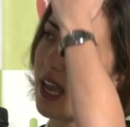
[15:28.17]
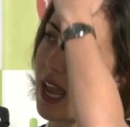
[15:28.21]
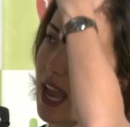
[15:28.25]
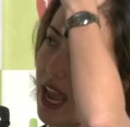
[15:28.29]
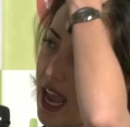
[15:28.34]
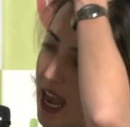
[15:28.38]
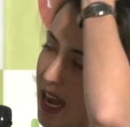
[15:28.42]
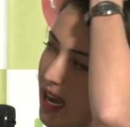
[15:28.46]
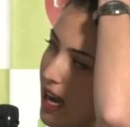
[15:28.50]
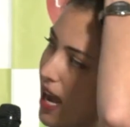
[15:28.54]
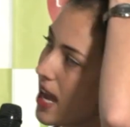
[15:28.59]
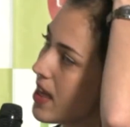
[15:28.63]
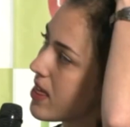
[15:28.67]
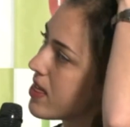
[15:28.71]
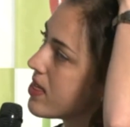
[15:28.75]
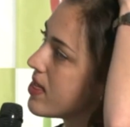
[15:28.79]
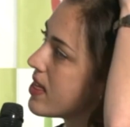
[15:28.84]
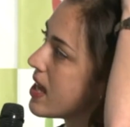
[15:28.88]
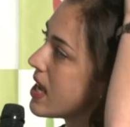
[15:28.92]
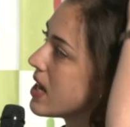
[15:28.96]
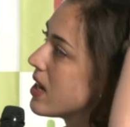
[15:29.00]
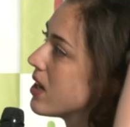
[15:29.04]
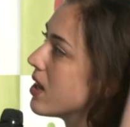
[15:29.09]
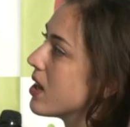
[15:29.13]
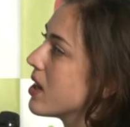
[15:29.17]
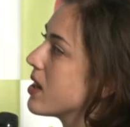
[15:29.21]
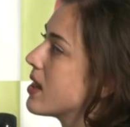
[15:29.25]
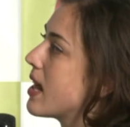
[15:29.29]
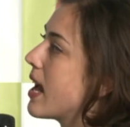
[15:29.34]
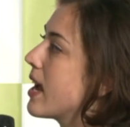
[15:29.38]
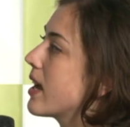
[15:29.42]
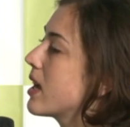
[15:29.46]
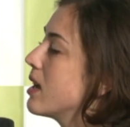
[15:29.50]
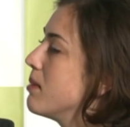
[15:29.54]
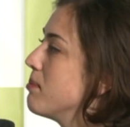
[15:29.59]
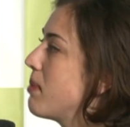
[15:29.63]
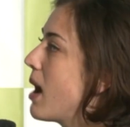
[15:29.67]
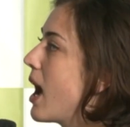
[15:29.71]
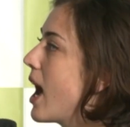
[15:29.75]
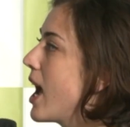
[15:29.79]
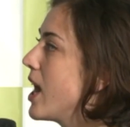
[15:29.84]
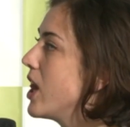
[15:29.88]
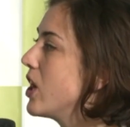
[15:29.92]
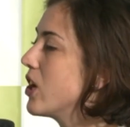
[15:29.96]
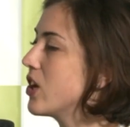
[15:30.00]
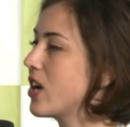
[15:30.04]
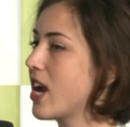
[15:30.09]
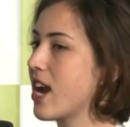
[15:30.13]
And I think that
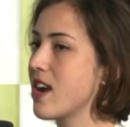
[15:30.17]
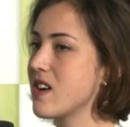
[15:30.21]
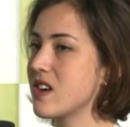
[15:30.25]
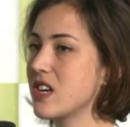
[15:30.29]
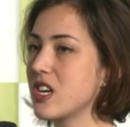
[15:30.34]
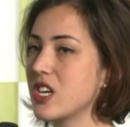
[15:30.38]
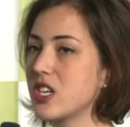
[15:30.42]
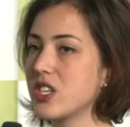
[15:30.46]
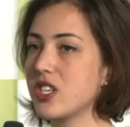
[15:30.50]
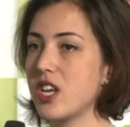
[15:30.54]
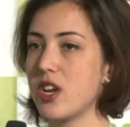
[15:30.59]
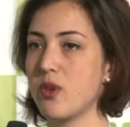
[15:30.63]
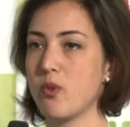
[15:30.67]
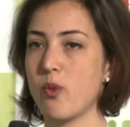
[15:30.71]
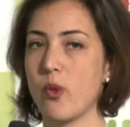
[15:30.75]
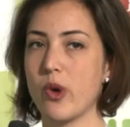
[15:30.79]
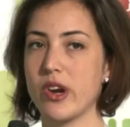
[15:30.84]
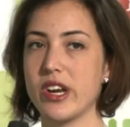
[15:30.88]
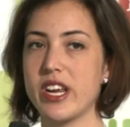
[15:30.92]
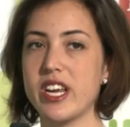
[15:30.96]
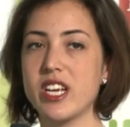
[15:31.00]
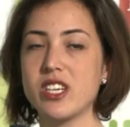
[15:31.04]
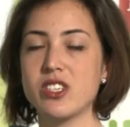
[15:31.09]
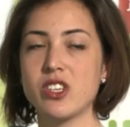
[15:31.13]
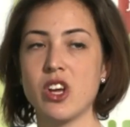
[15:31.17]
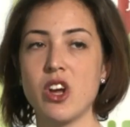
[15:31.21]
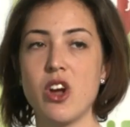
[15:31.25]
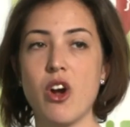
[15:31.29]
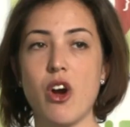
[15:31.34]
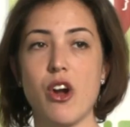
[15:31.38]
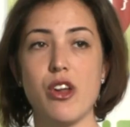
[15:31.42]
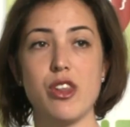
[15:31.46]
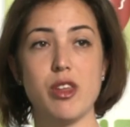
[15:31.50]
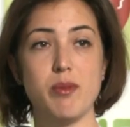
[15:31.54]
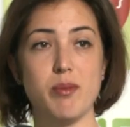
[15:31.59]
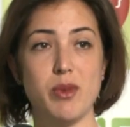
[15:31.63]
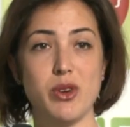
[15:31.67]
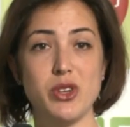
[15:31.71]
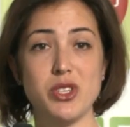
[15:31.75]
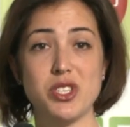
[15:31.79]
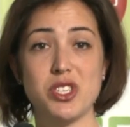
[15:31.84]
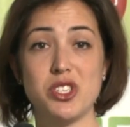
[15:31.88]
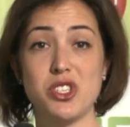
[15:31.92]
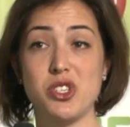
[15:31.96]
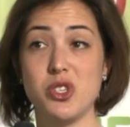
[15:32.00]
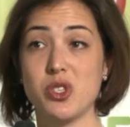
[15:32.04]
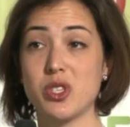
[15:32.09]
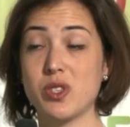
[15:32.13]
compiler errors and warnings are the
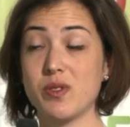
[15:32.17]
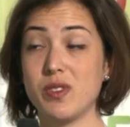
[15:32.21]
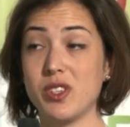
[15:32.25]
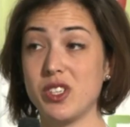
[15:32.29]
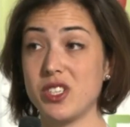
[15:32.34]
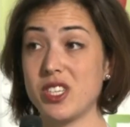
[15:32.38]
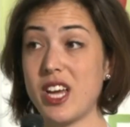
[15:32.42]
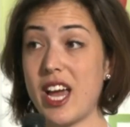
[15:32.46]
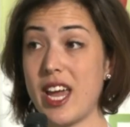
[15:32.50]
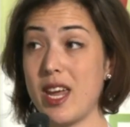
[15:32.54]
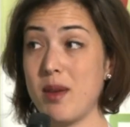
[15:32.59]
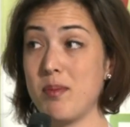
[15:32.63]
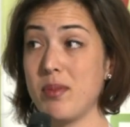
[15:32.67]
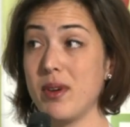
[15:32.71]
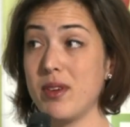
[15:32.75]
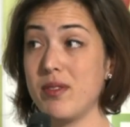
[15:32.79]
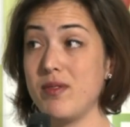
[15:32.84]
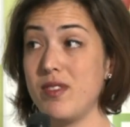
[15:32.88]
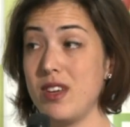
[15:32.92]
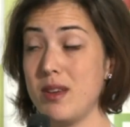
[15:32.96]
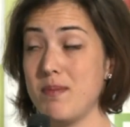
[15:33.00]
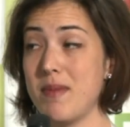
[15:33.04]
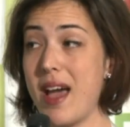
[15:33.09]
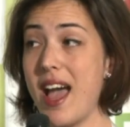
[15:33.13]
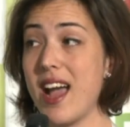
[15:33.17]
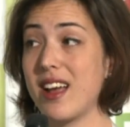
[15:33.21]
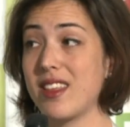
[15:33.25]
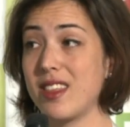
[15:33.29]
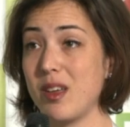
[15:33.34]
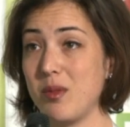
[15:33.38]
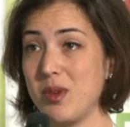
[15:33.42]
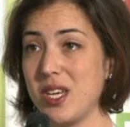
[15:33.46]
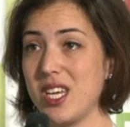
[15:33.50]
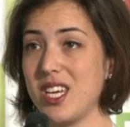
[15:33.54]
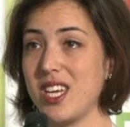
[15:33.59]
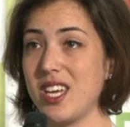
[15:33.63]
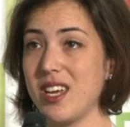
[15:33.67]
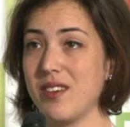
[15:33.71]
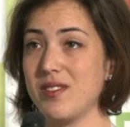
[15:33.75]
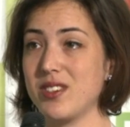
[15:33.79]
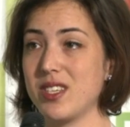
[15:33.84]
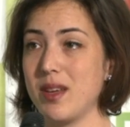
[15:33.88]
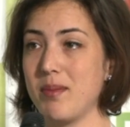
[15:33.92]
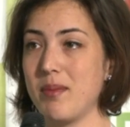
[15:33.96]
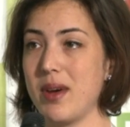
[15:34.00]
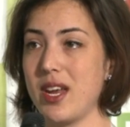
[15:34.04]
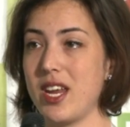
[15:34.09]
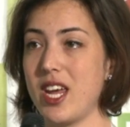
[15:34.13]
most useful type of feedback that we can give
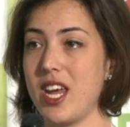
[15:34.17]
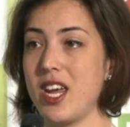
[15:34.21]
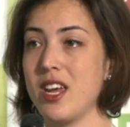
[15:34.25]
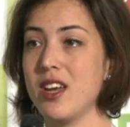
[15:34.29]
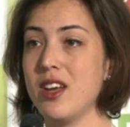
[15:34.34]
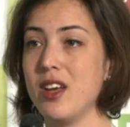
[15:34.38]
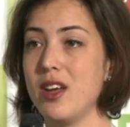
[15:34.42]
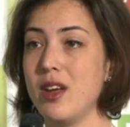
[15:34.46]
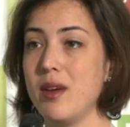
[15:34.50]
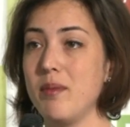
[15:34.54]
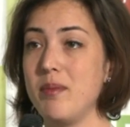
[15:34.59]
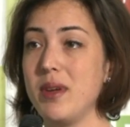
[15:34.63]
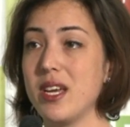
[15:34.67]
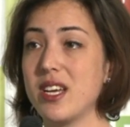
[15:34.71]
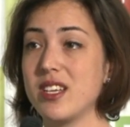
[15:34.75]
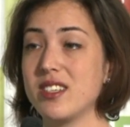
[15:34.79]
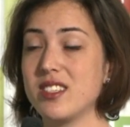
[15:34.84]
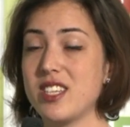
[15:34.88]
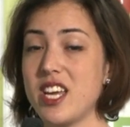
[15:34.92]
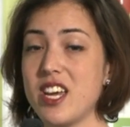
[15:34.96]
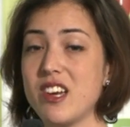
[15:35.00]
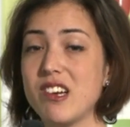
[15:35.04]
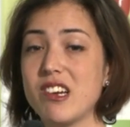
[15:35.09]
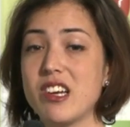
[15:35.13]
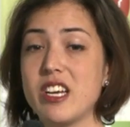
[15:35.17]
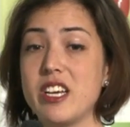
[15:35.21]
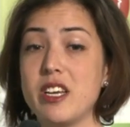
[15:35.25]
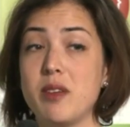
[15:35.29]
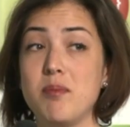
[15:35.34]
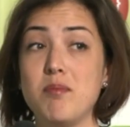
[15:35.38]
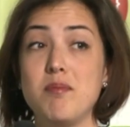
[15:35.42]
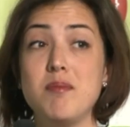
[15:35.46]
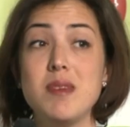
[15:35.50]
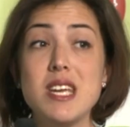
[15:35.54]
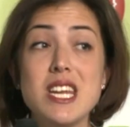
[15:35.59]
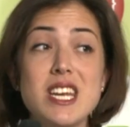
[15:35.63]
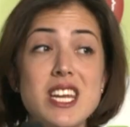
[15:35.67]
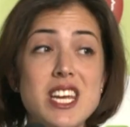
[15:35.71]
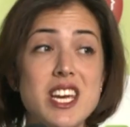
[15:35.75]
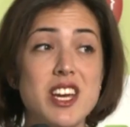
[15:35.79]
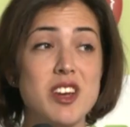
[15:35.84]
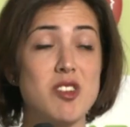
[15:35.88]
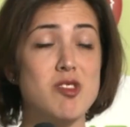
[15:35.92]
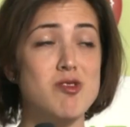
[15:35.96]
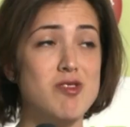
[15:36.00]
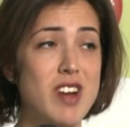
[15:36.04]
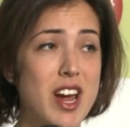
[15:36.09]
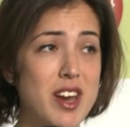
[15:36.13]
somebody, because they are an
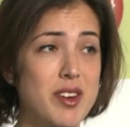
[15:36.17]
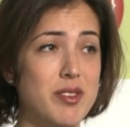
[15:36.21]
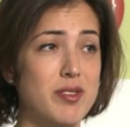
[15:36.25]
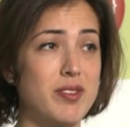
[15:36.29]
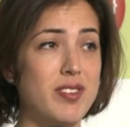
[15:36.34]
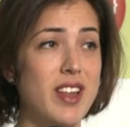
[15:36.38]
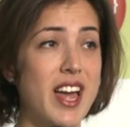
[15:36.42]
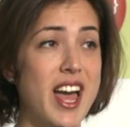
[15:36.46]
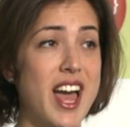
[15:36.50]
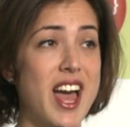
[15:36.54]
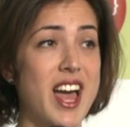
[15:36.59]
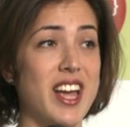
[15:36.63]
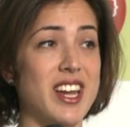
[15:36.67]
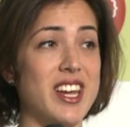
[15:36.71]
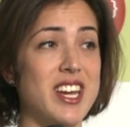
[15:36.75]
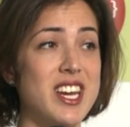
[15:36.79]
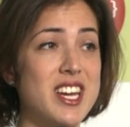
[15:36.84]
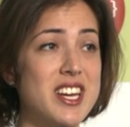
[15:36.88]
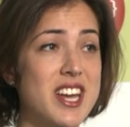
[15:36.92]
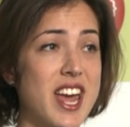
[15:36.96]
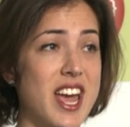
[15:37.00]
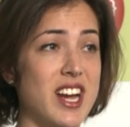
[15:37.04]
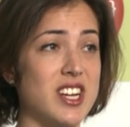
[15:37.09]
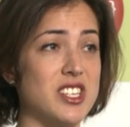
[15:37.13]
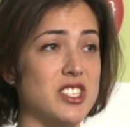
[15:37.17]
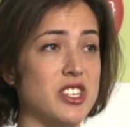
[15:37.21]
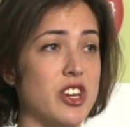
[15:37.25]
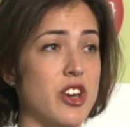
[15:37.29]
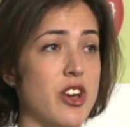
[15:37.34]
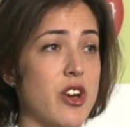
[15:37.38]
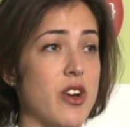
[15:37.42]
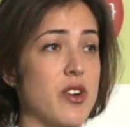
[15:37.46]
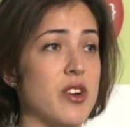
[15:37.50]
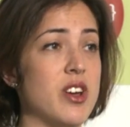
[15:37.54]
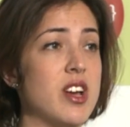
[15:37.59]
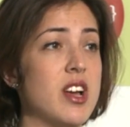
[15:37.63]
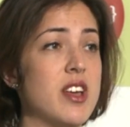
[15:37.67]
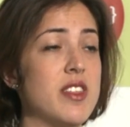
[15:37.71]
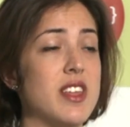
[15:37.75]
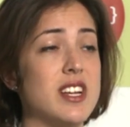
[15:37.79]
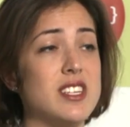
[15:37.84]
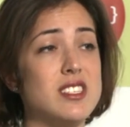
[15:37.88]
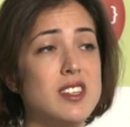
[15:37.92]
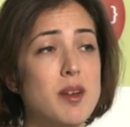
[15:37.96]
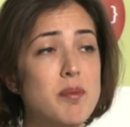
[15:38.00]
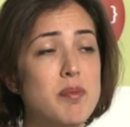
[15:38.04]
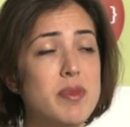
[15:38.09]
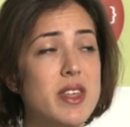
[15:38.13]
immediate red flag in Xcode that
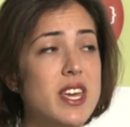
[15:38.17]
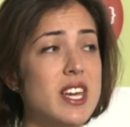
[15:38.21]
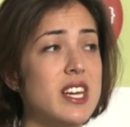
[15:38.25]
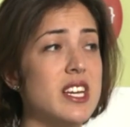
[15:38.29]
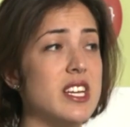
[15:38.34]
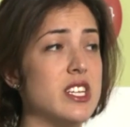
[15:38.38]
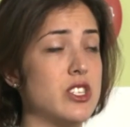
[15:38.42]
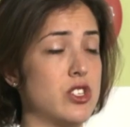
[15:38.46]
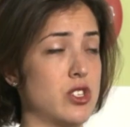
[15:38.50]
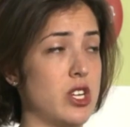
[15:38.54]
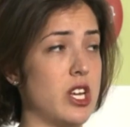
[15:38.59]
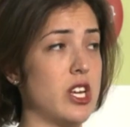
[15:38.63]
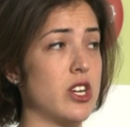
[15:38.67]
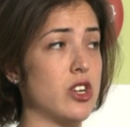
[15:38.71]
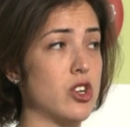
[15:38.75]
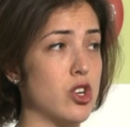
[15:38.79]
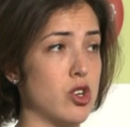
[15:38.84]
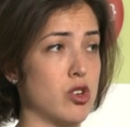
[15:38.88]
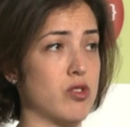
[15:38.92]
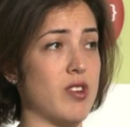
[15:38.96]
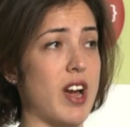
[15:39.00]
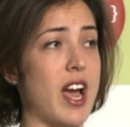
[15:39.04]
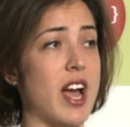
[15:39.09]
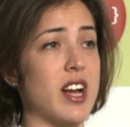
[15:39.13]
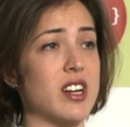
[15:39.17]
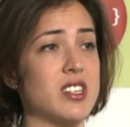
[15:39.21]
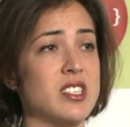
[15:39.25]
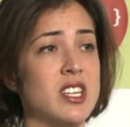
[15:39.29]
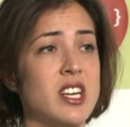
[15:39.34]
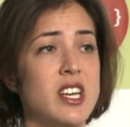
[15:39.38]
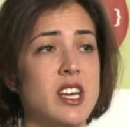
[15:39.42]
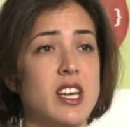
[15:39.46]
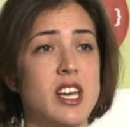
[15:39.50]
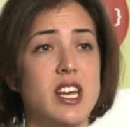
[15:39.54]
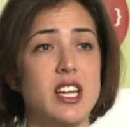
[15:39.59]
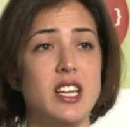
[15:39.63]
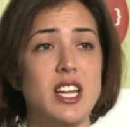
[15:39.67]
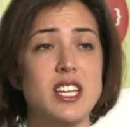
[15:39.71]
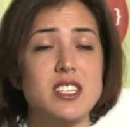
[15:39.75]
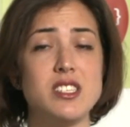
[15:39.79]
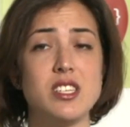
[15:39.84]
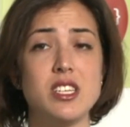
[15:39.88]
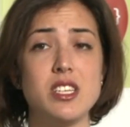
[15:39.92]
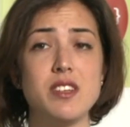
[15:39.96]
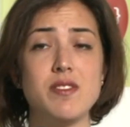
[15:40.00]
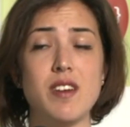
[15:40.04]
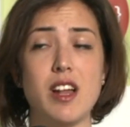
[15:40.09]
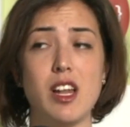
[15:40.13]
something is incorrect. It lets
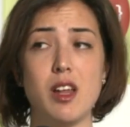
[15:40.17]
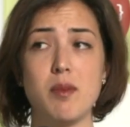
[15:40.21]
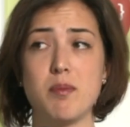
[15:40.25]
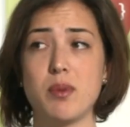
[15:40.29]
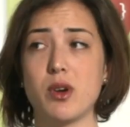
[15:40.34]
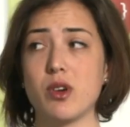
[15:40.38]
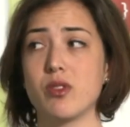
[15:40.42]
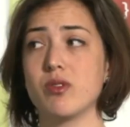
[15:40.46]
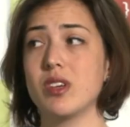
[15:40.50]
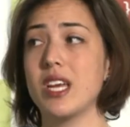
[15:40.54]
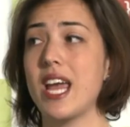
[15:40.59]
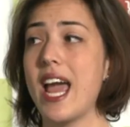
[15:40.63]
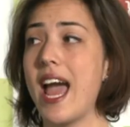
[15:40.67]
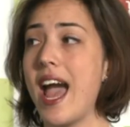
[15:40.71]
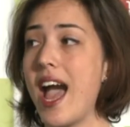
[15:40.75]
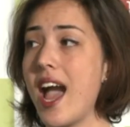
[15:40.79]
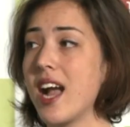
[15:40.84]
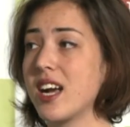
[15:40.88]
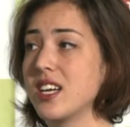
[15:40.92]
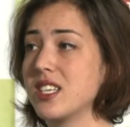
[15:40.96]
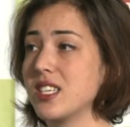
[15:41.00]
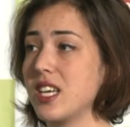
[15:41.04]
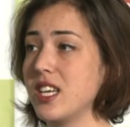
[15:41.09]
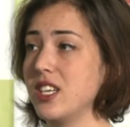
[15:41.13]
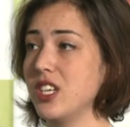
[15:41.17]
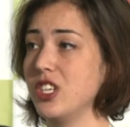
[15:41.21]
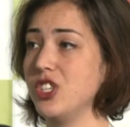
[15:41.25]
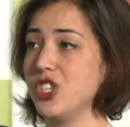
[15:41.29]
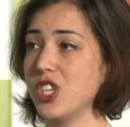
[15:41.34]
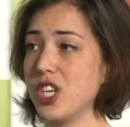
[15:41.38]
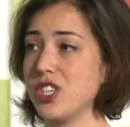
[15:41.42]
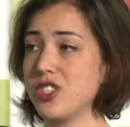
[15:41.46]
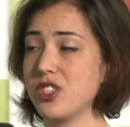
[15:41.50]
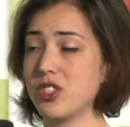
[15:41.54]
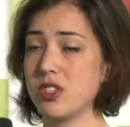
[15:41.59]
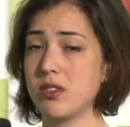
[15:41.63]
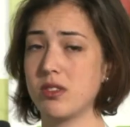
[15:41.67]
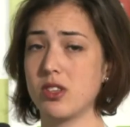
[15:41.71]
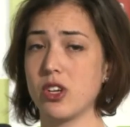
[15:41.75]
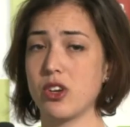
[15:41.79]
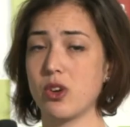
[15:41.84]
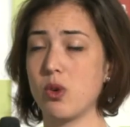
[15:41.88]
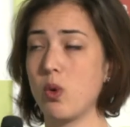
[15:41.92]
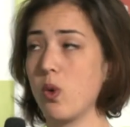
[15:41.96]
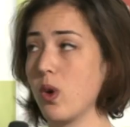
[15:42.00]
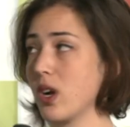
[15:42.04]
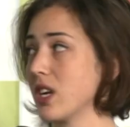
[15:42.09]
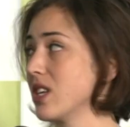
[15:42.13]
the developer react and adjust their
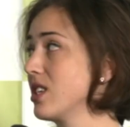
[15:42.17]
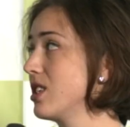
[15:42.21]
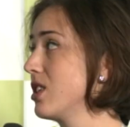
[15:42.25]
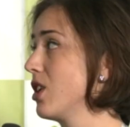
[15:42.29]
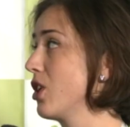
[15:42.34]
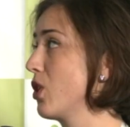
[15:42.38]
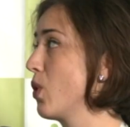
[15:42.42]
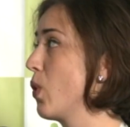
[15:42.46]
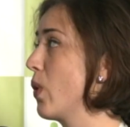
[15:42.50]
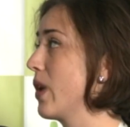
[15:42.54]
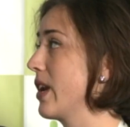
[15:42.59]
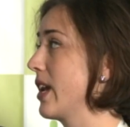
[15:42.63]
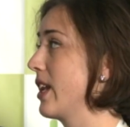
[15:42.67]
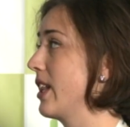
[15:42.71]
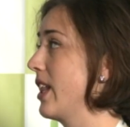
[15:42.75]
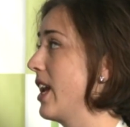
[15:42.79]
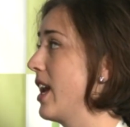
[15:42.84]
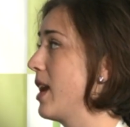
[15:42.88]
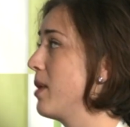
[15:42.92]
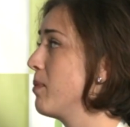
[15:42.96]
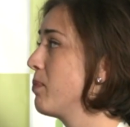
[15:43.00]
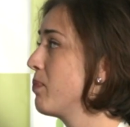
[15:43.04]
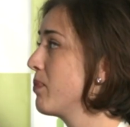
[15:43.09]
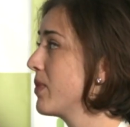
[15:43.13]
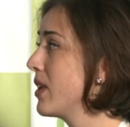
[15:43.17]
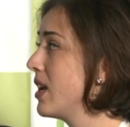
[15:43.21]
course accordingly.